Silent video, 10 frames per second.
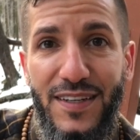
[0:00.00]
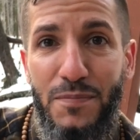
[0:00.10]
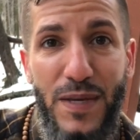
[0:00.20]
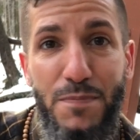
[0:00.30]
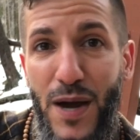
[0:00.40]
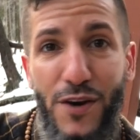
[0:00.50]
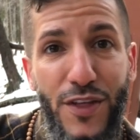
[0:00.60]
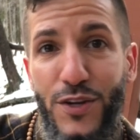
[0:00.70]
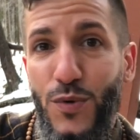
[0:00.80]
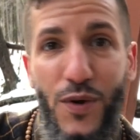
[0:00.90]
be better
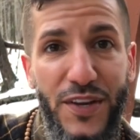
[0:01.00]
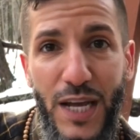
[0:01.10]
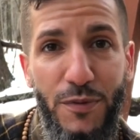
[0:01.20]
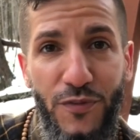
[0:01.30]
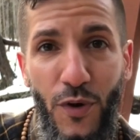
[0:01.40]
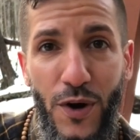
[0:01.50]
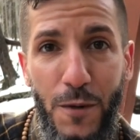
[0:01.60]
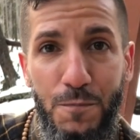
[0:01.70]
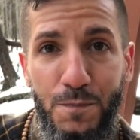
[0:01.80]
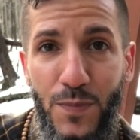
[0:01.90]
than you were the day before,
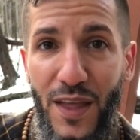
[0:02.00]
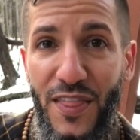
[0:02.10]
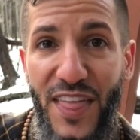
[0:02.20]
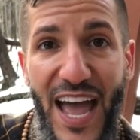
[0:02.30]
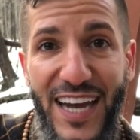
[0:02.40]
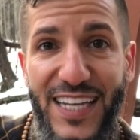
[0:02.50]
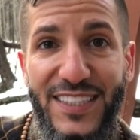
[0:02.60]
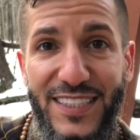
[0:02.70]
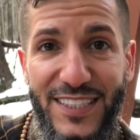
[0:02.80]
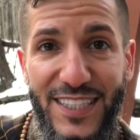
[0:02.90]
that
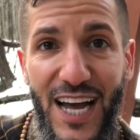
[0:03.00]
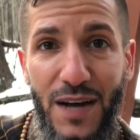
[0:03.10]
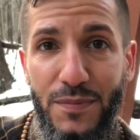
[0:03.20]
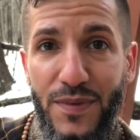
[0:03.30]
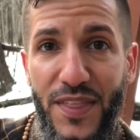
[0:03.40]
needs to stop.